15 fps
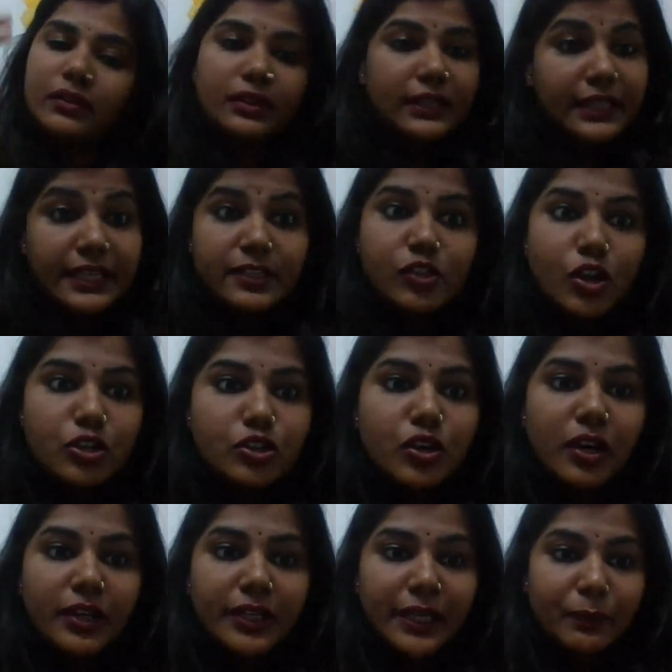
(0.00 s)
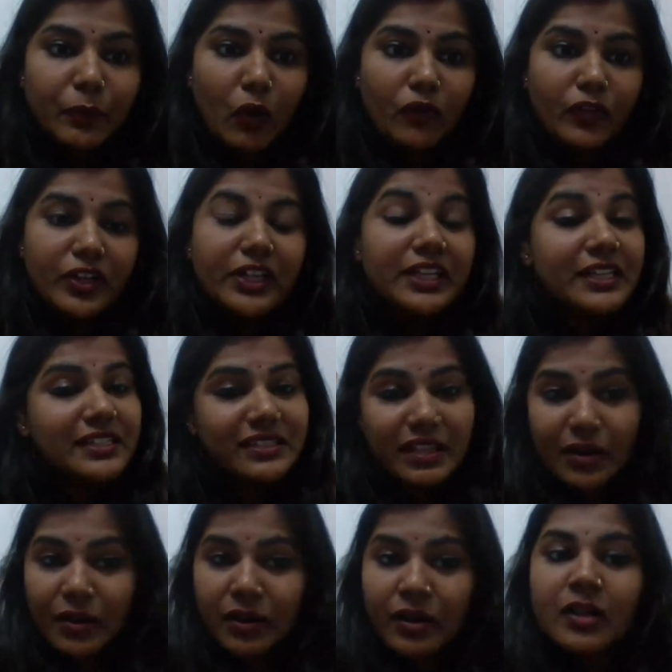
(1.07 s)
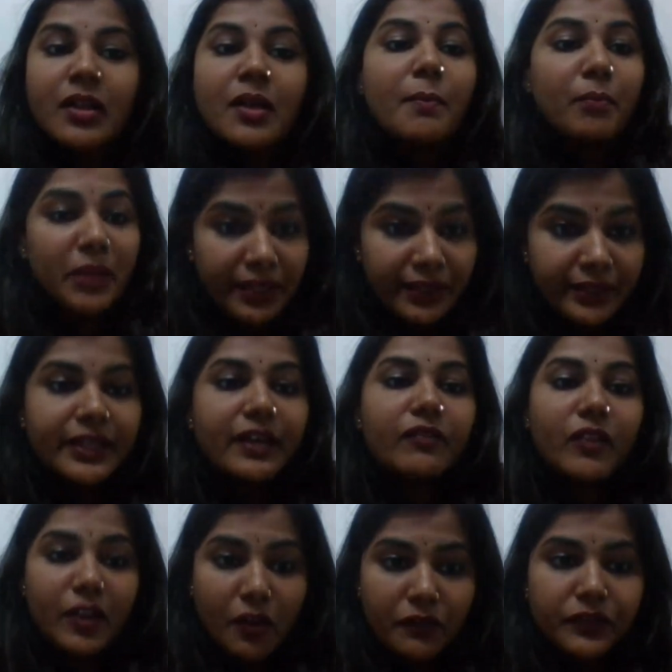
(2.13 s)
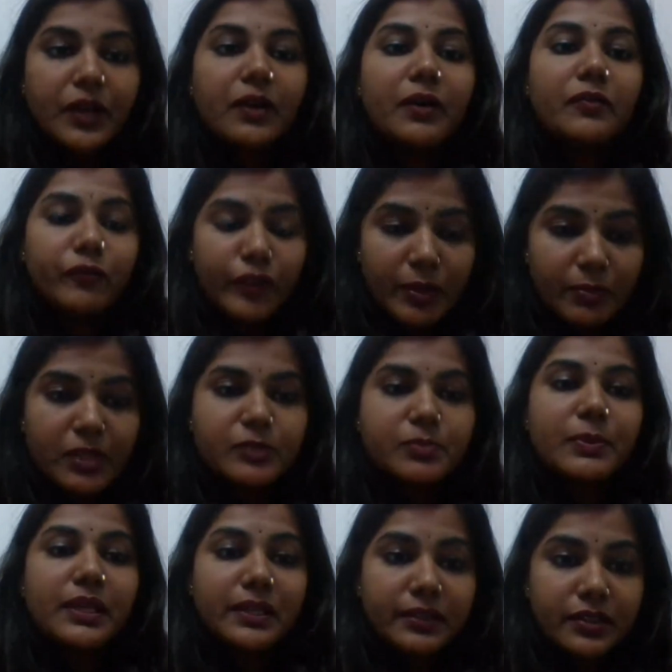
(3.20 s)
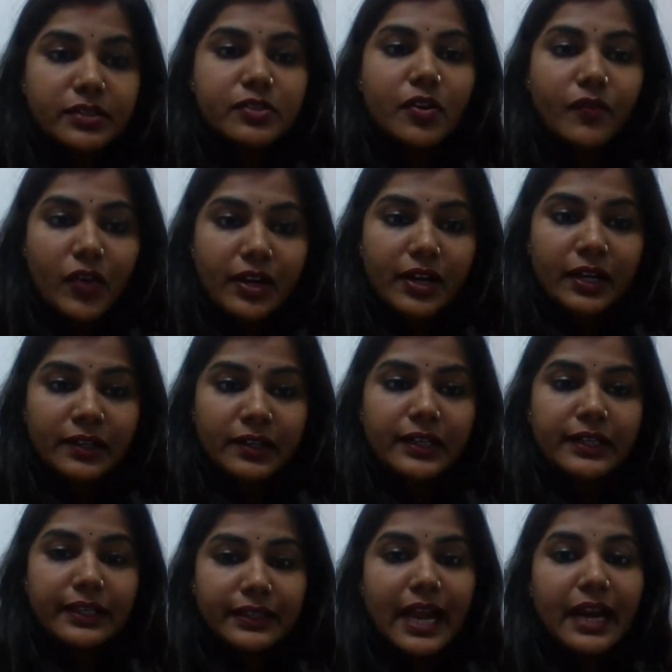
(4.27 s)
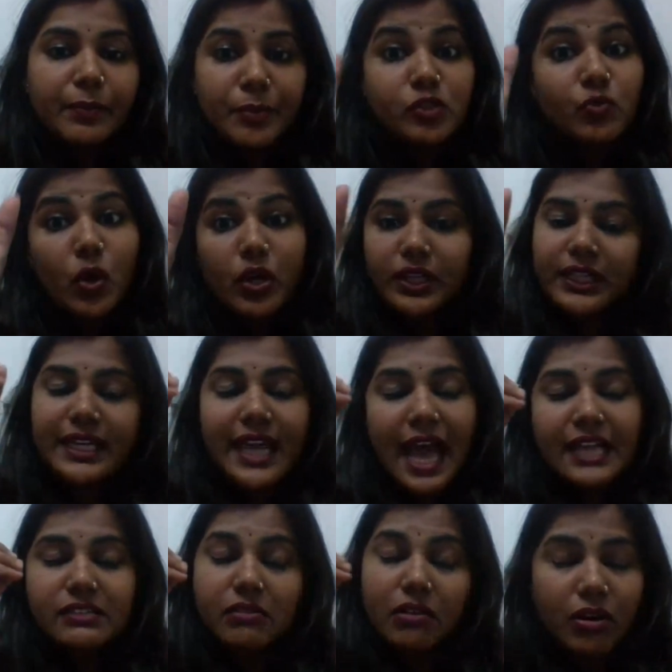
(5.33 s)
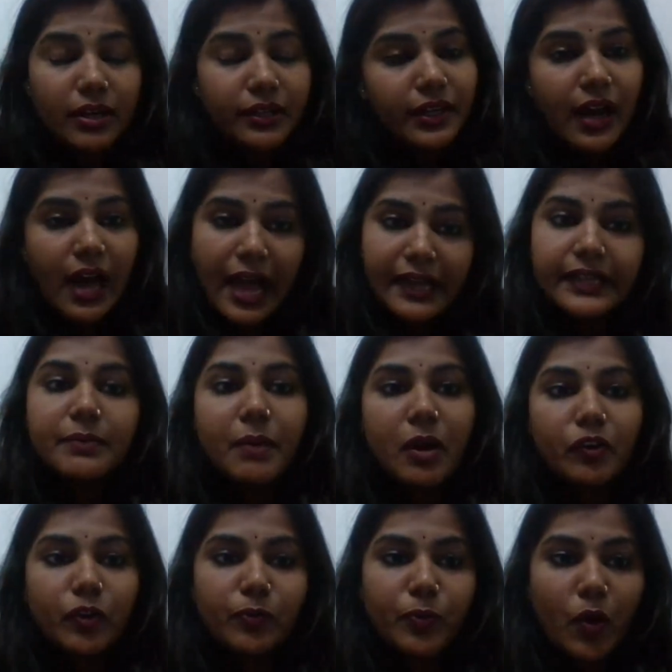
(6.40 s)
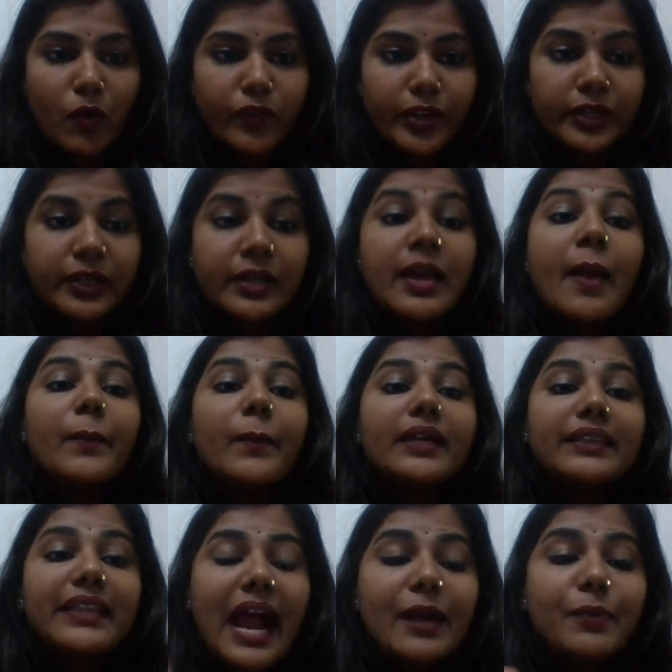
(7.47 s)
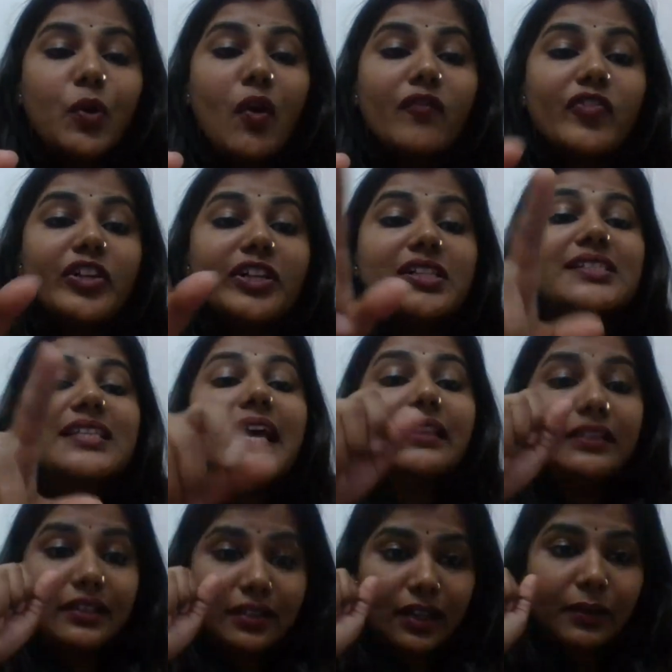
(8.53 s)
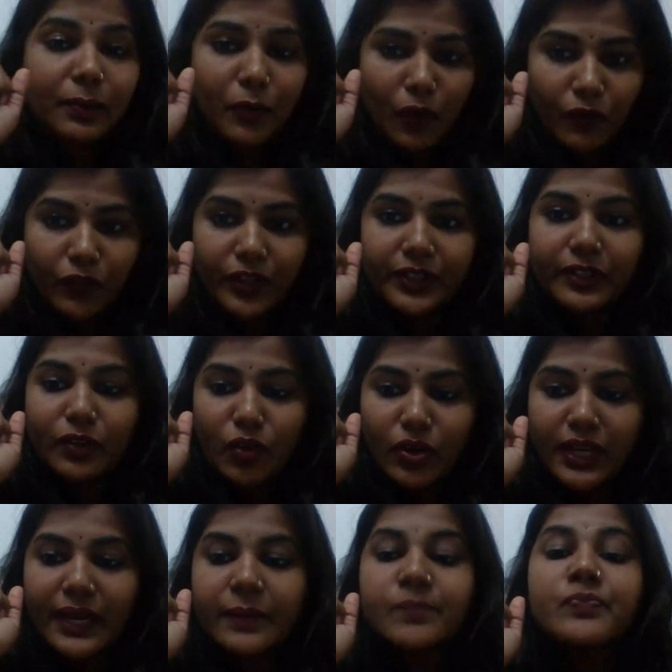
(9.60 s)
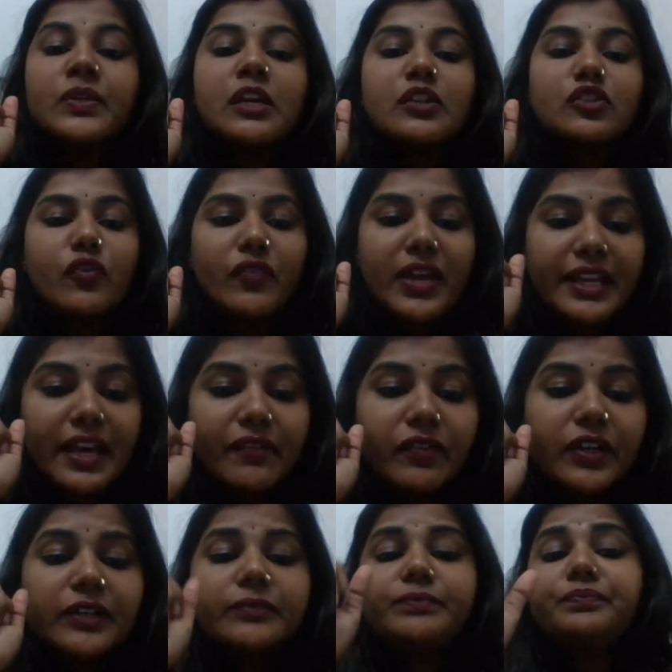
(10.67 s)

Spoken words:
he's also earning profit. He's the millionaire, one of the famous millionaires of our country. That means what? He has earned a higher amount of profit, but that profit is ethical profit. Okay, so whenever